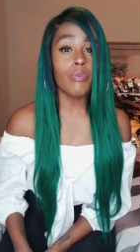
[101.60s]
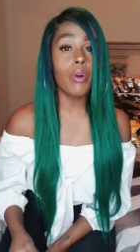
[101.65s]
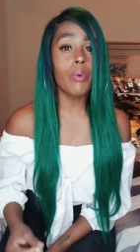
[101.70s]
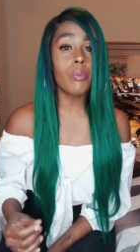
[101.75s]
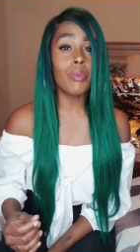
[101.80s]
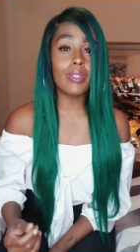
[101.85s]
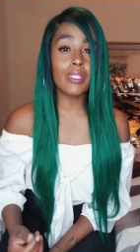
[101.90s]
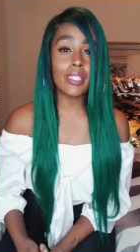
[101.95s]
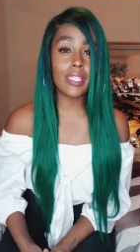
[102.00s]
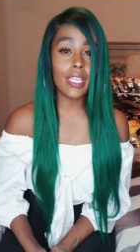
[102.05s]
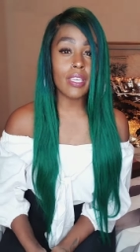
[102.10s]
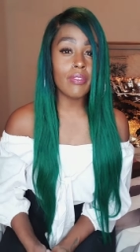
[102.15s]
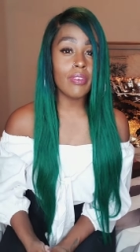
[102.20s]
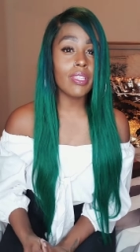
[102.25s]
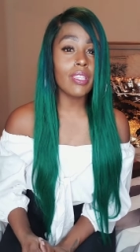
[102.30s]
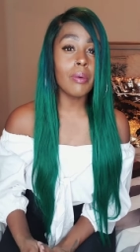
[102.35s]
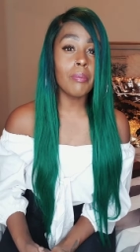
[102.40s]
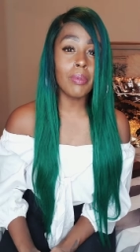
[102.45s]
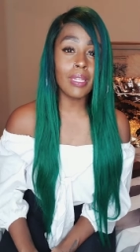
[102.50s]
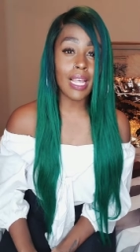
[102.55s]
from
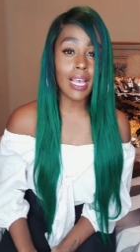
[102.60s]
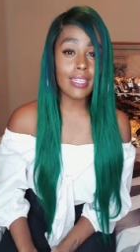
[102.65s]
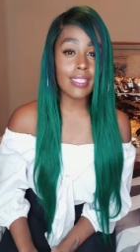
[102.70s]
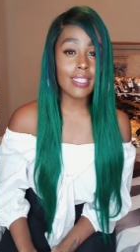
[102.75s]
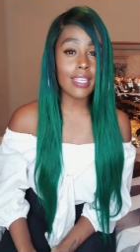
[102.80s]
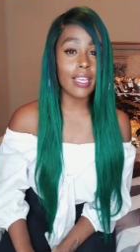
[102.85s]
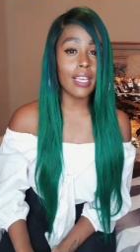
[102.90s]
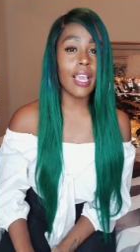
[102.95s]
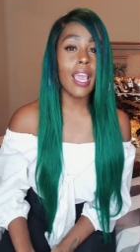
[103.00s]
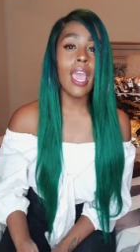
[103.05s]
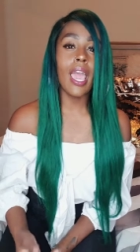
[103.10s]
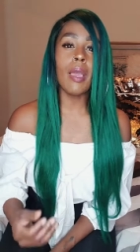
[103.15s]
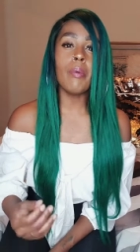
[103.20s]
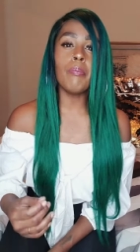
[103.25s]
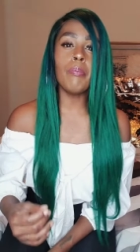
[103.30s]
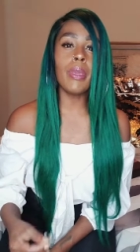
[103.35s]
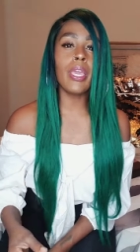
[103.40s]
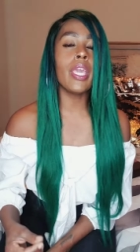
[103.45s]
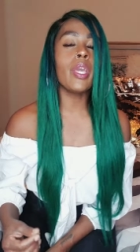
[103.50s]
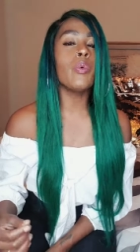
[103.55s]
receiving the blessing
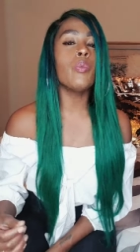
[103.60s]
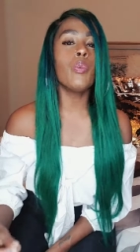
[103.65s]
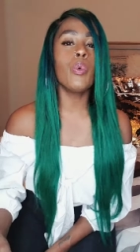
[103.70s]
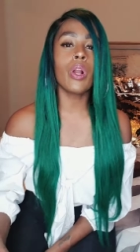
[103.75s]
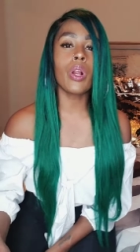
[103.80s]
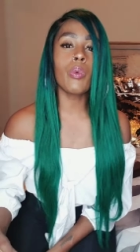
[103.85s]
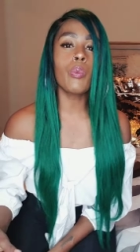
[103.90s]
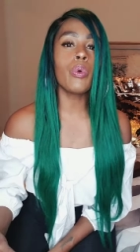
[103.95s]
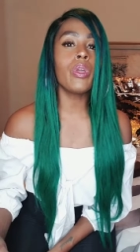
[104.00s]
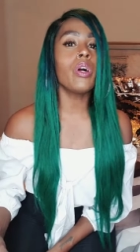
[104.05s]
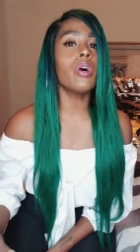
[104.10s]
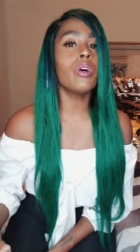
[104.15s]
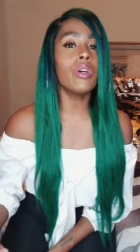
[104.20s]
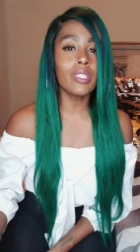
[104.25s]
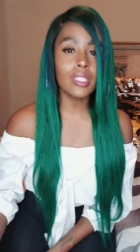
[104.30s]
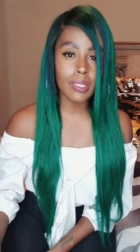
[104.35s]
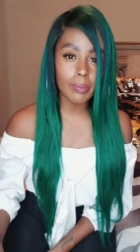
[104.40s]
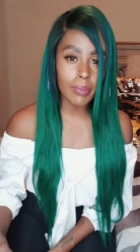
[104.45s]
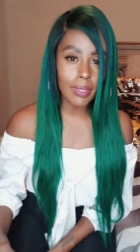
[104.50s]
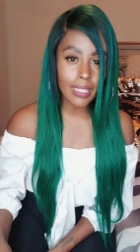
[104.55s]
and being where we
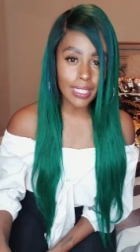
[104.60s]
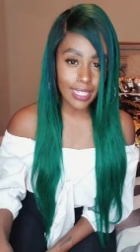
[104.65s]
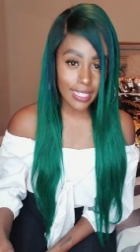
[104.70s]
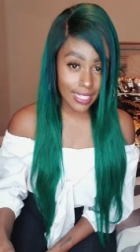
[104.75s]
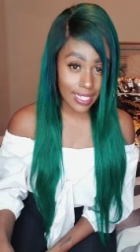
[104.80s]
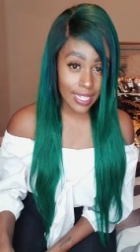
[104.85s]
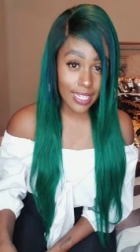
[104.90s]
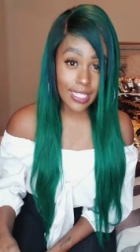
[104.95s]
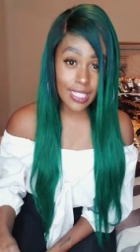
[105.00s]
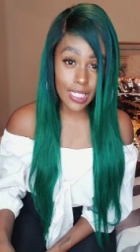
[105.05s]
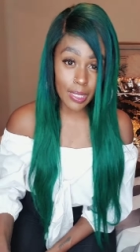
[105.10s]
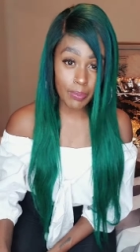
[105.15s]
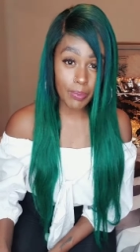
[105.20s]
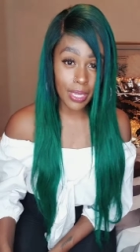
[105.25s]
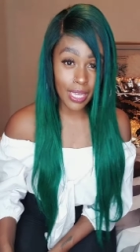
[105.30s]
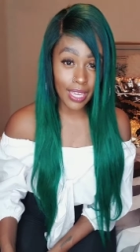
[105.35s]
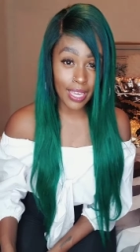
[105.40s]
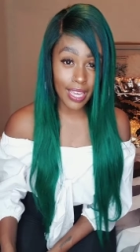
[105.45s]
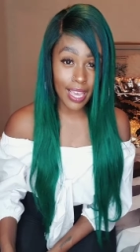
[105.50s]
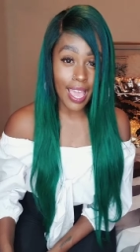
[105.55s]
ultimately need to
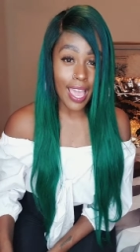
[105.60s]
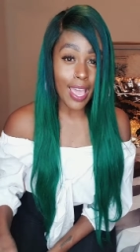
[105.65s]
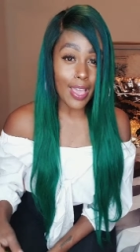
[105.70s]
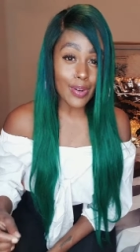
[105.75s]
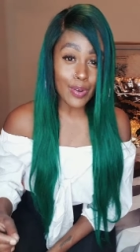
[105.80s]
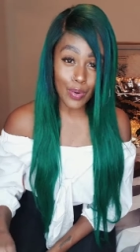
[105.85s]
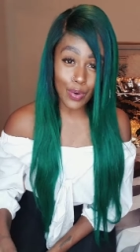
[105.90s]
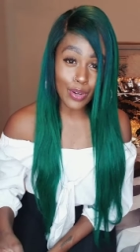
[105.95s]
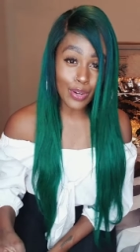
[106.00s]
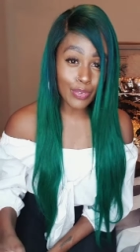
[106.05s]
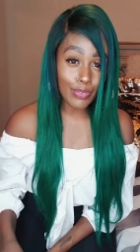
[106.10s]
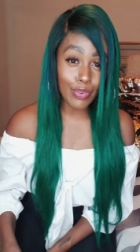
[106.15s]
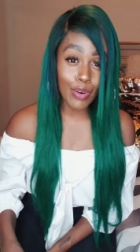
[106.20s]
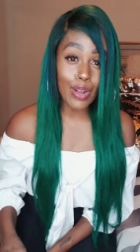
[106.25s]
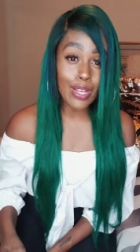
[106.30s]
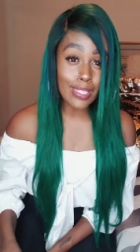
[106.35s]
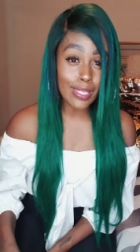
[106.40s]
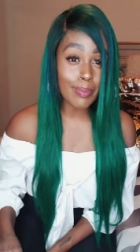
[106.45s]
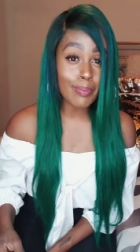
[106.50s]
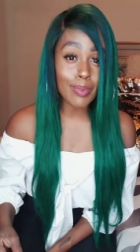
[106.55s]
be in order for
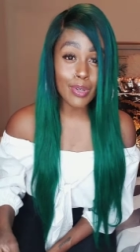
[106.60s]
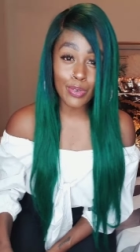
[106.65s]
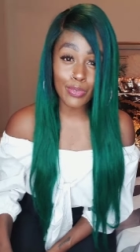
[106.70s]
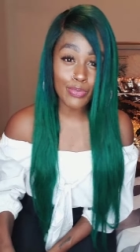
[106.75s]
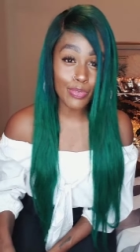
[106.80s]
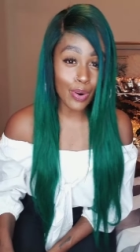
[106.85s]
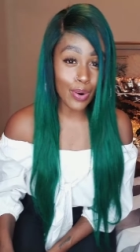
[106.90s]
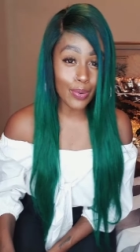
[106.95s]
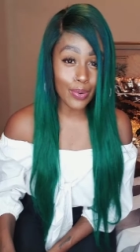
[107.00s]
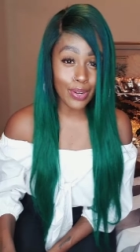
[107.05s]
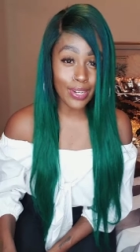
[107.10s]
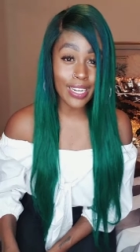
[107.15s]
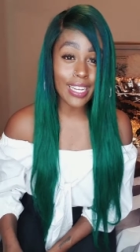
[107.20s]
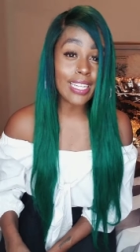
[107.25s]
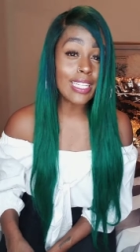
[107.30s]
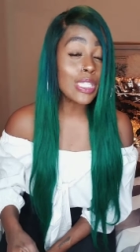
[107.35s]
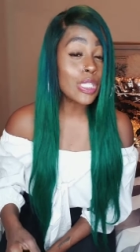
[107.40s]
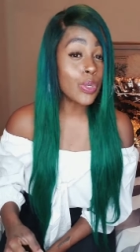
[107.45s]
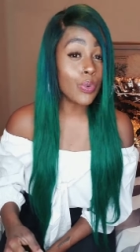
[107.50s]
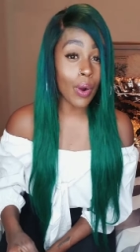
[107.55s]
us to move forward
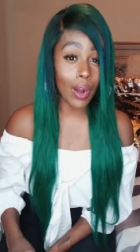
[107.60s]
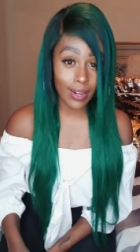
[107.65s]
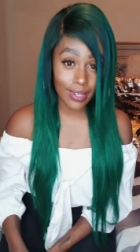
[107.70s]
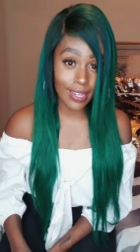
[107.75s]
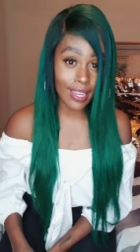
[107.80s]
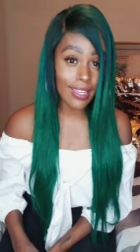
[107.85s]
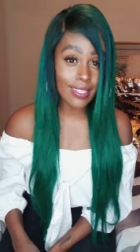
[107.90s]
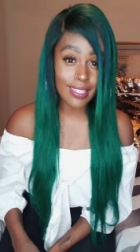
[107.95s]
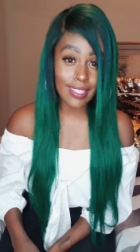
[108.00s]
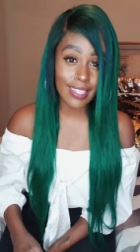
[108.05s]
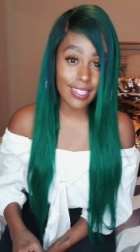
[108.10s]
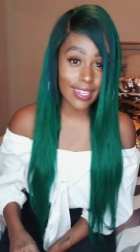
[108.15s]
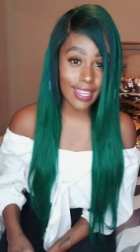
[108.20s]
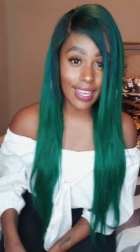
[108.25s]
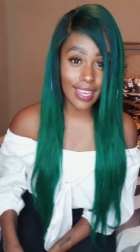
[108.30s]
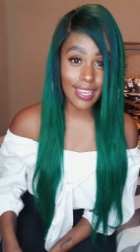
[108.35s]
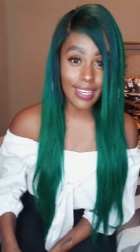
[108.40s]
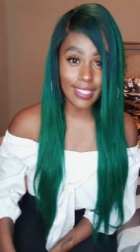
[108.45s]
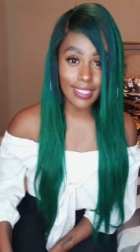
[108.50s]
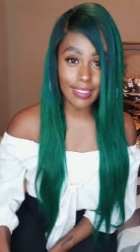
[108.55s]
into our destiny.